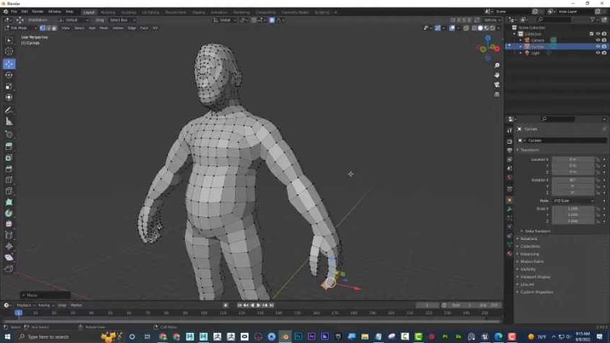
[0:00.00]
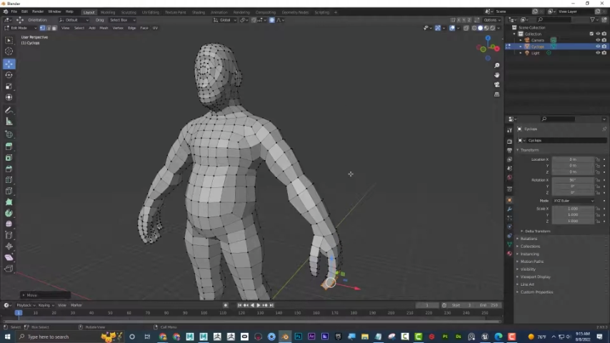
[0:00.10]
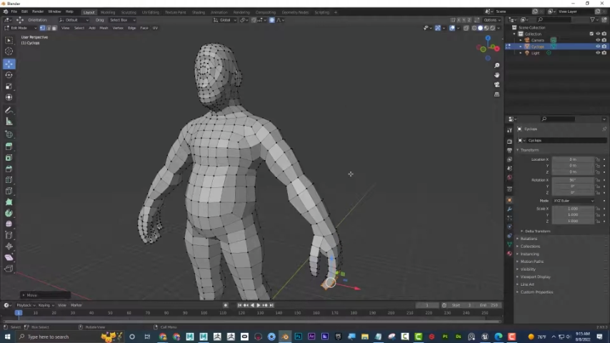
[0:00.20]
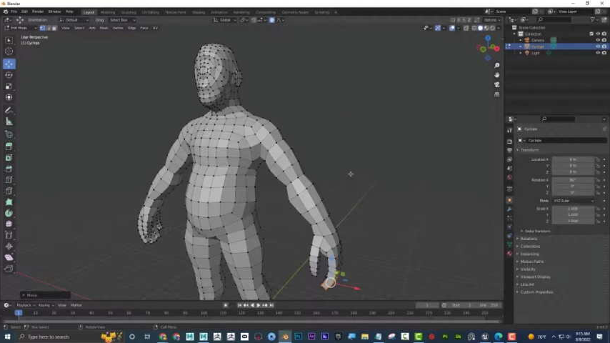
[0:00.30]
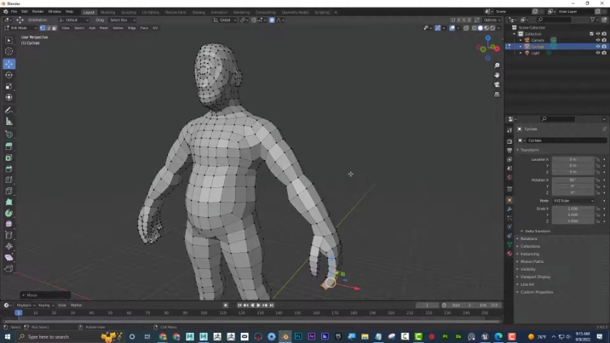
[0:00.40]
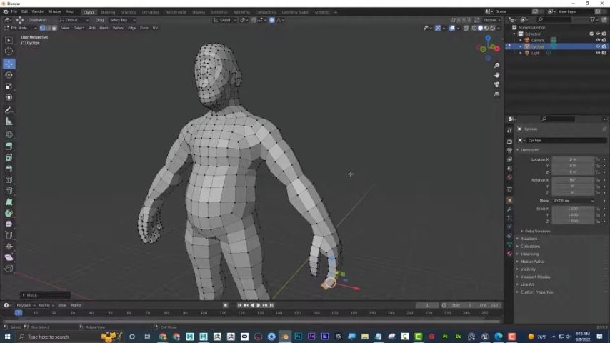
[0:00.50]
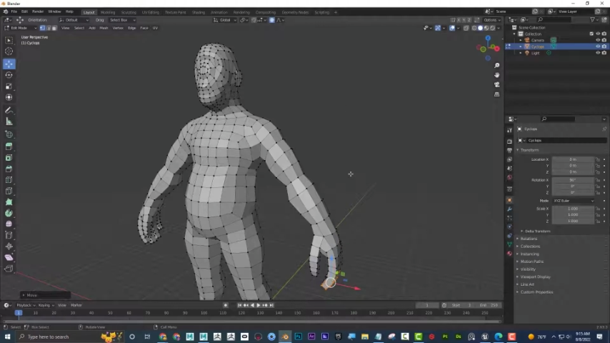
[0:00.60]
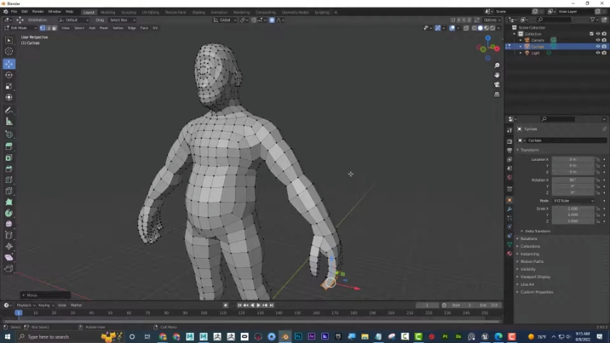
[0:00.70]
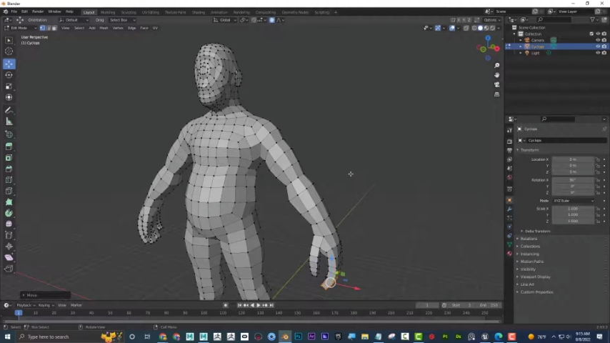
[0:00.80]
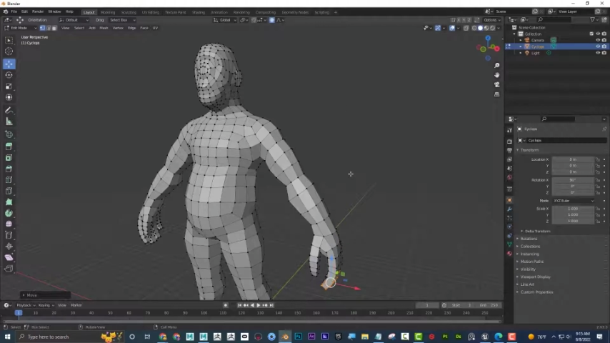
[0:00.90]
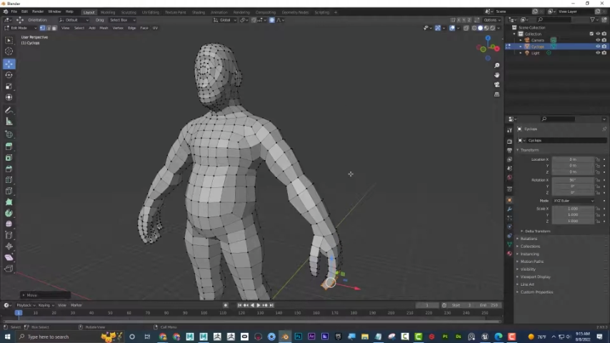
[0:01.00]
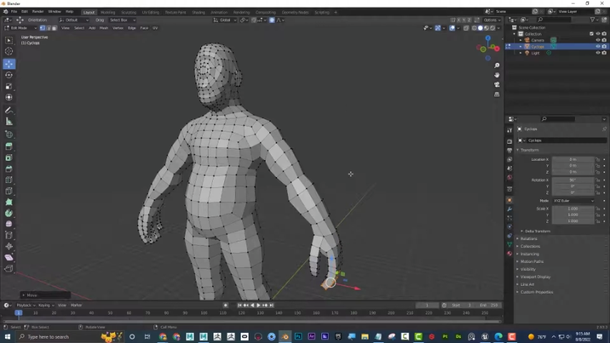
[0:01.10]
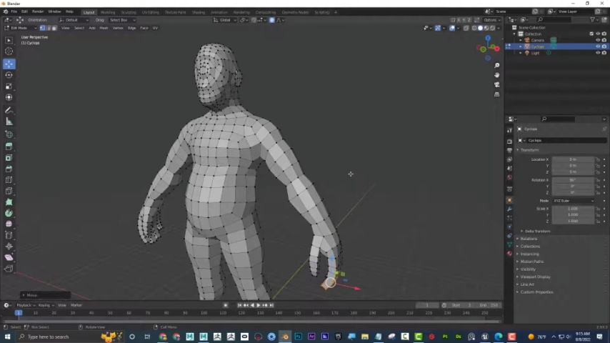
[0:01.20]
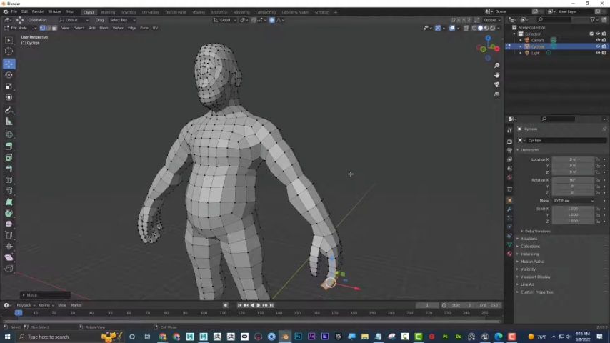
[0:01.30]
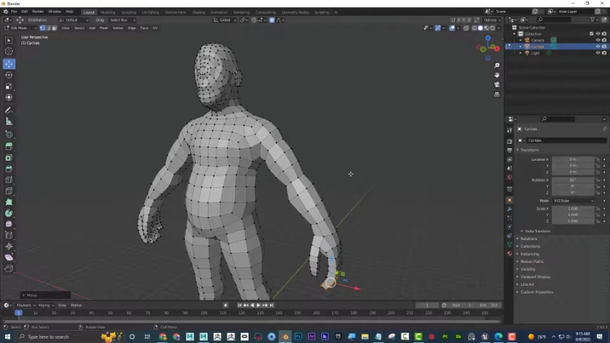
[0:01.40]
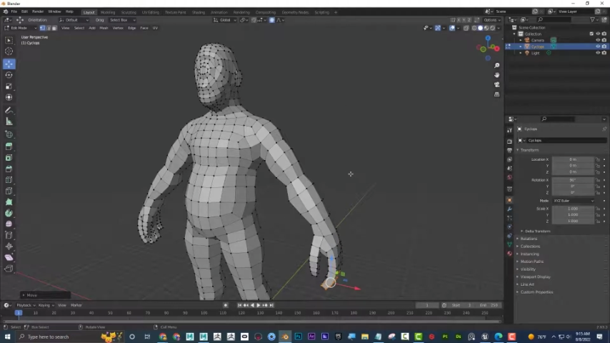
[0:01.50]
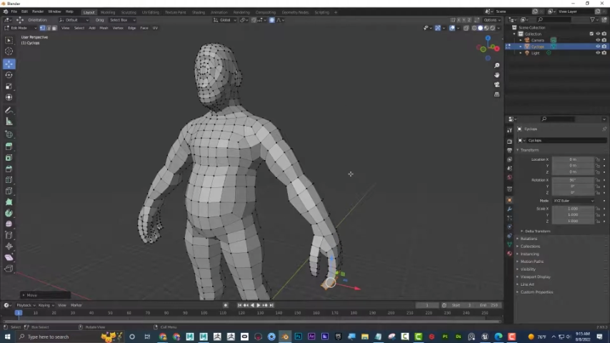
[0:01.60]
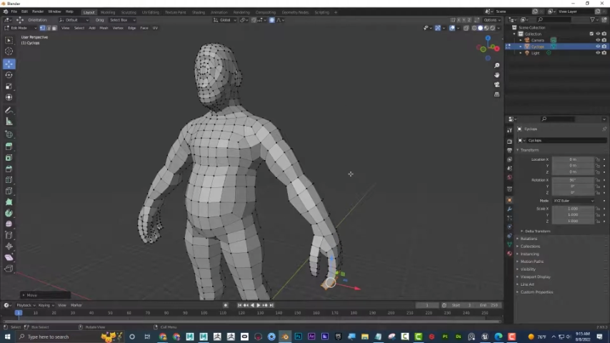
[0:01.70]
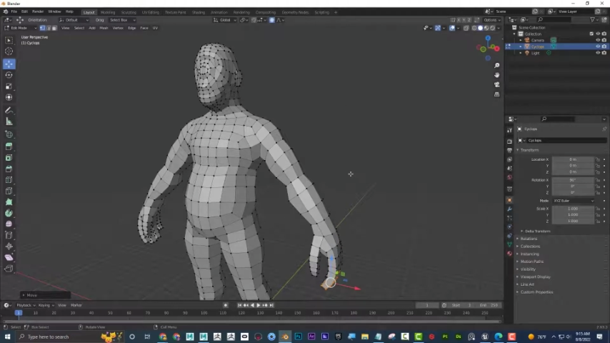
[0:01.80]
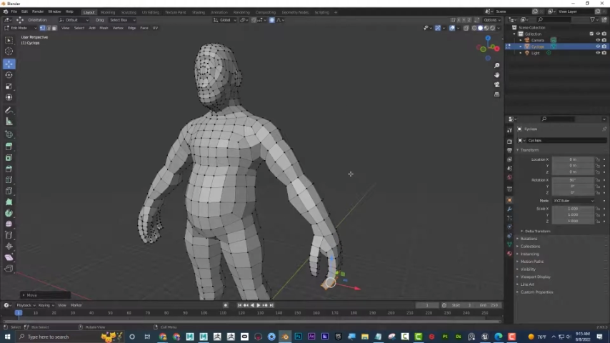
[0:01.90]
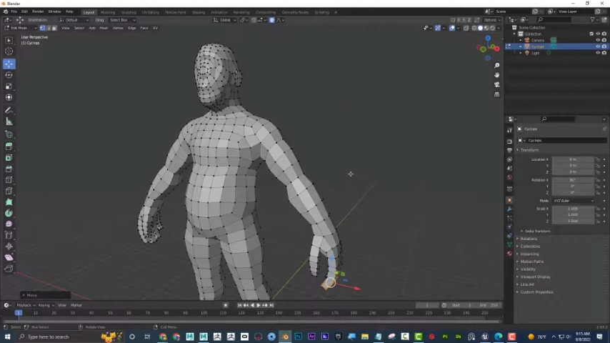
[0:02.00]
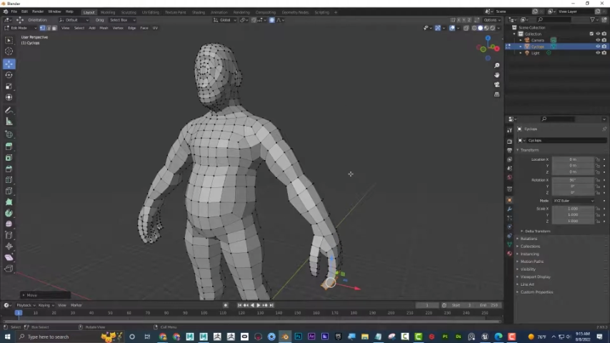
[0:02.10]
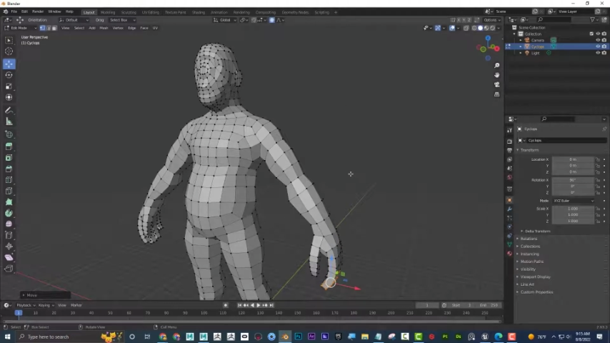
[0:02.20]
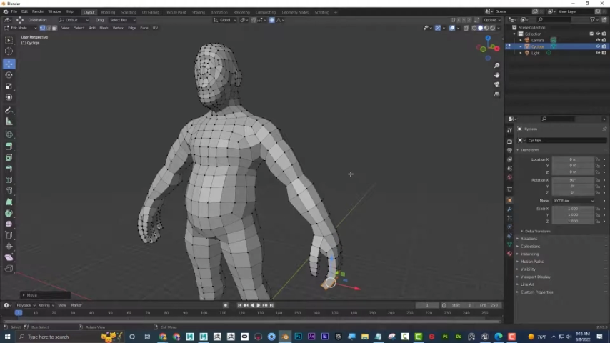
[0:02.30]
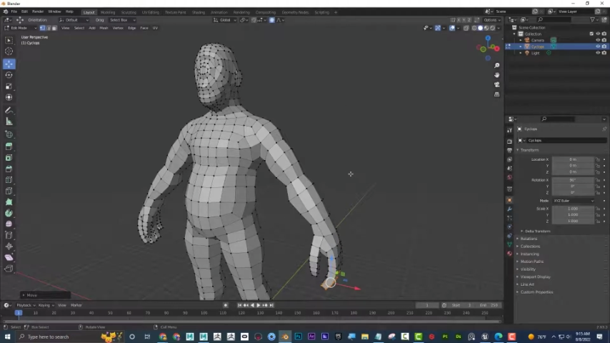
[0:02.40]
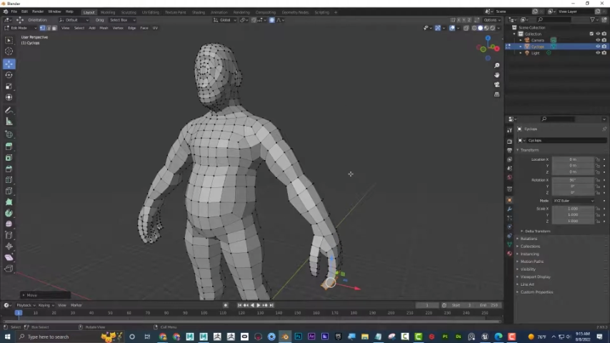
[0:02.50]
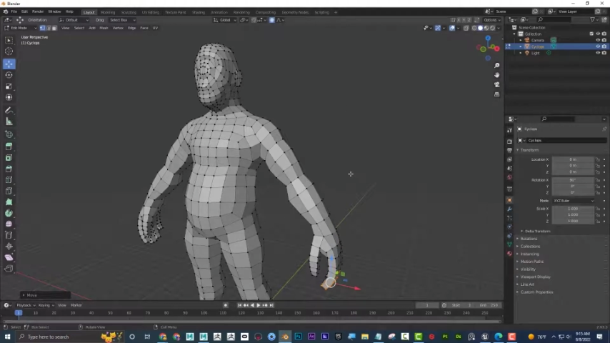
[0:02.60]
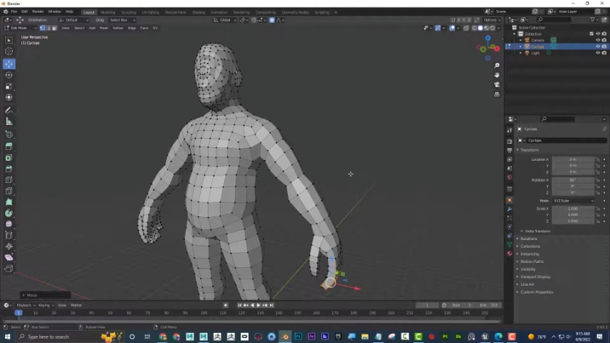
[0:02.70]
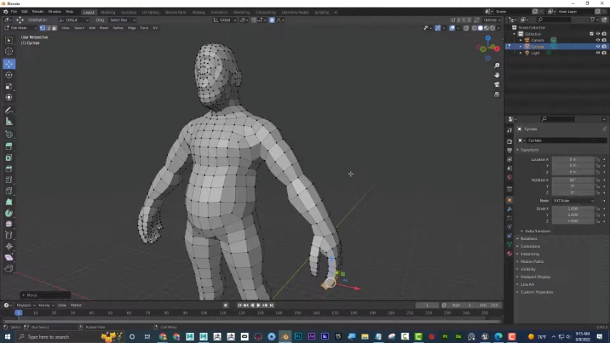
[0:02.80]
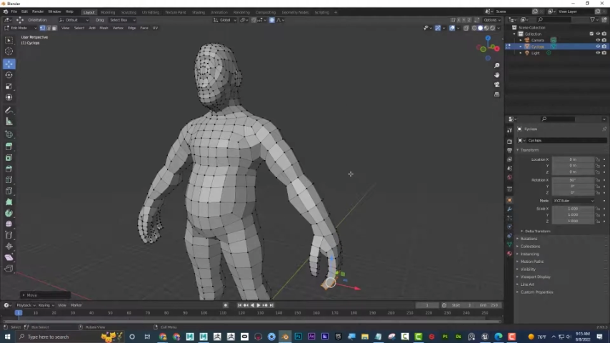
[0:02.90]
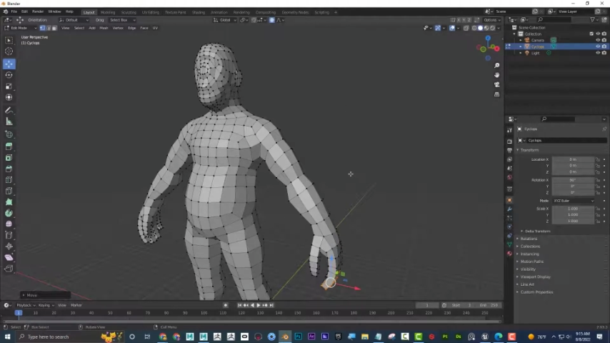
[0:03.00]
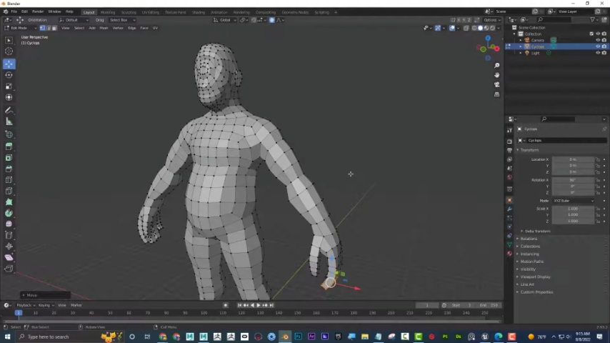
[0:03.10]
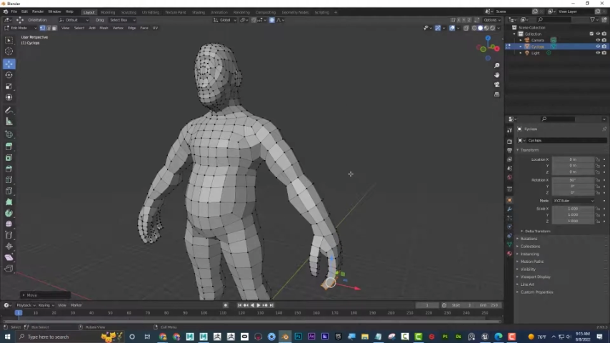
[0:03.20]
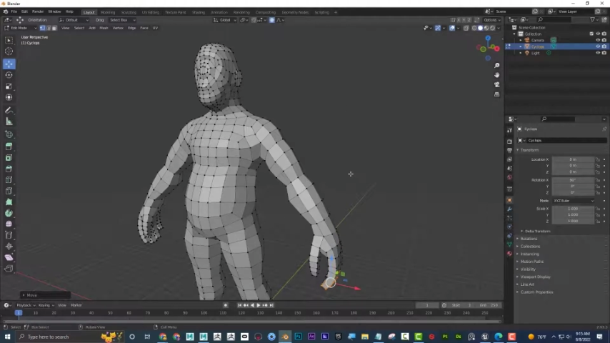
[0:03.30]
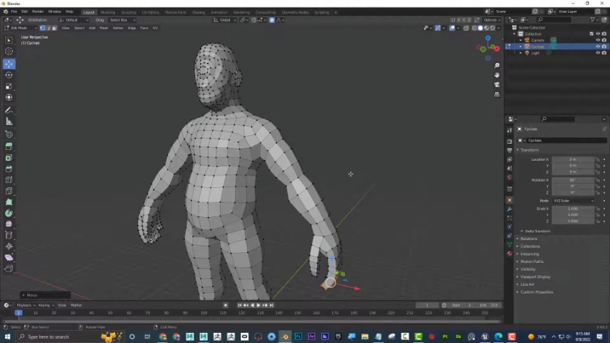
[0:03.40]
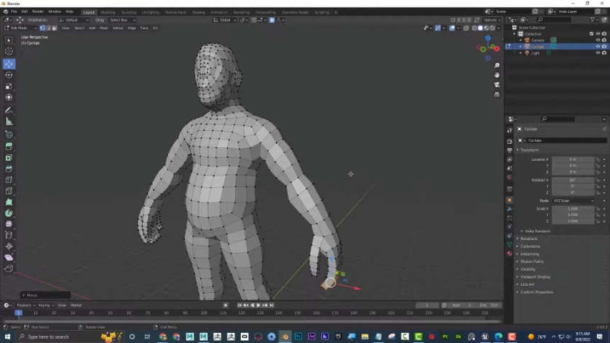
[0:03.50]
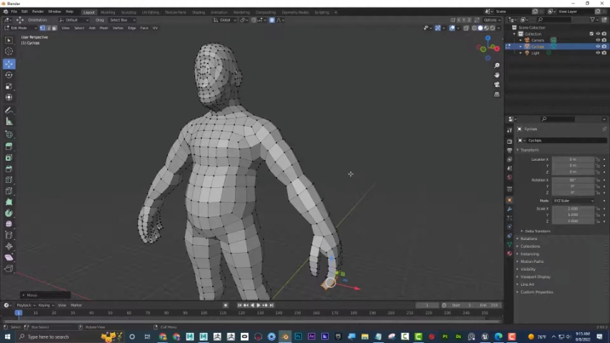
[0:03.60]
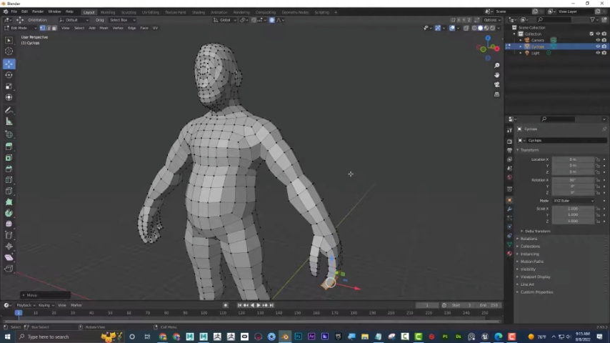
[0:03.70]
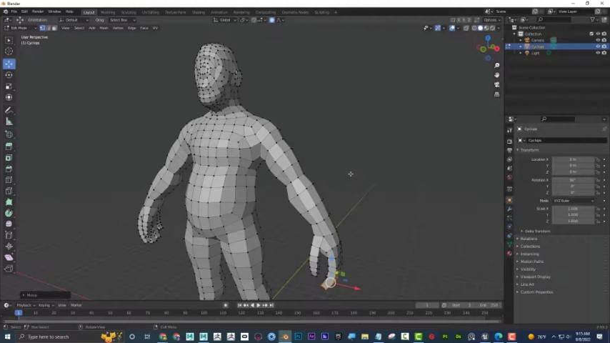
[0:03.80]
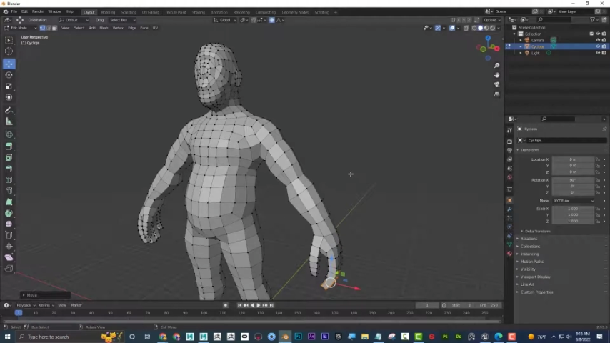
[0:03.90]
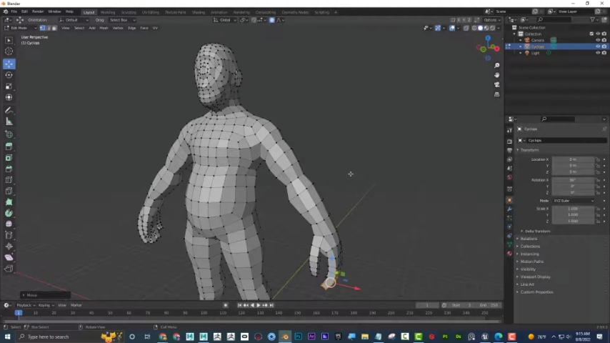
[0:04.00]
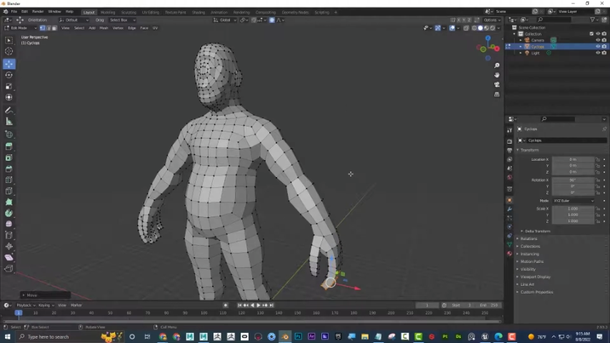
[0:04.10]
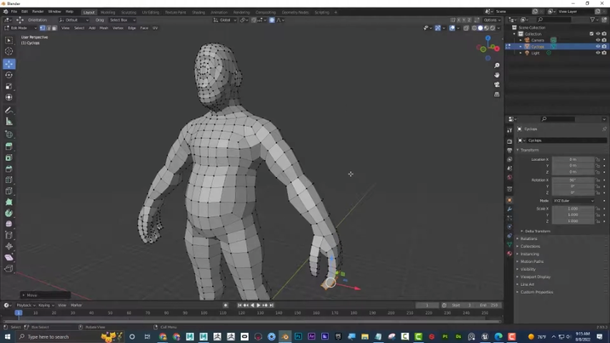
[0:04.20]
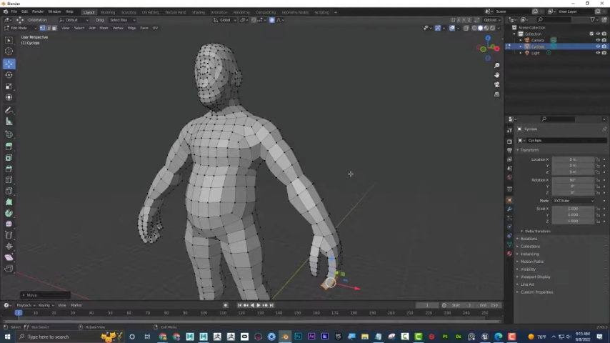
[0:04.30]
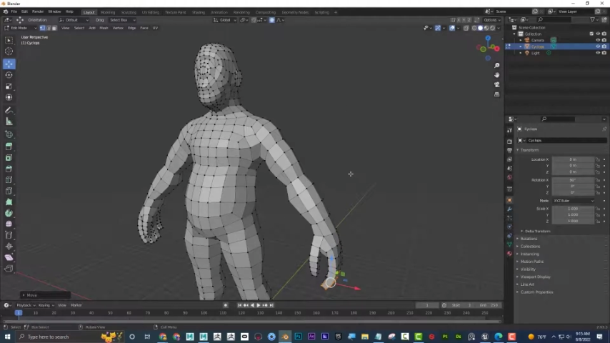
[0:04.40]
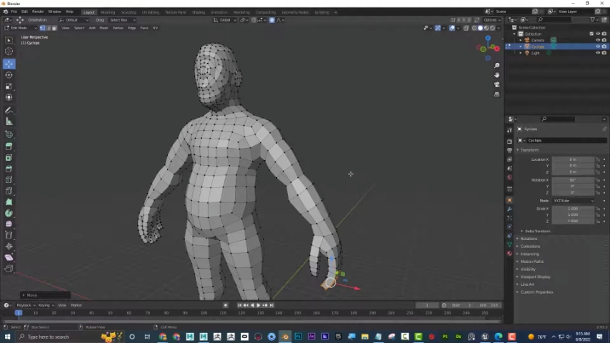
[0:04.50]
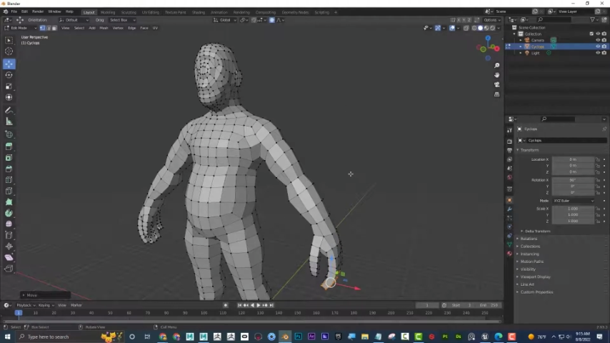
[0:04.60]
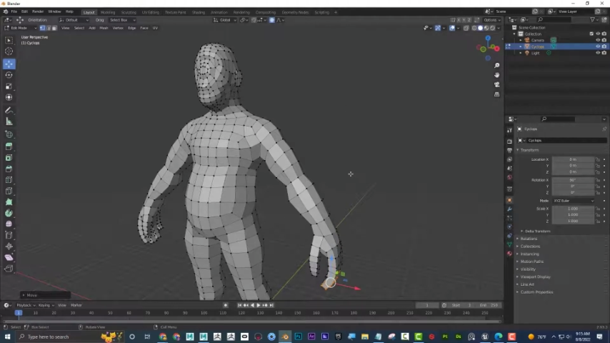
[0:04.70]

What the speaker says: [unreadable: no face in view]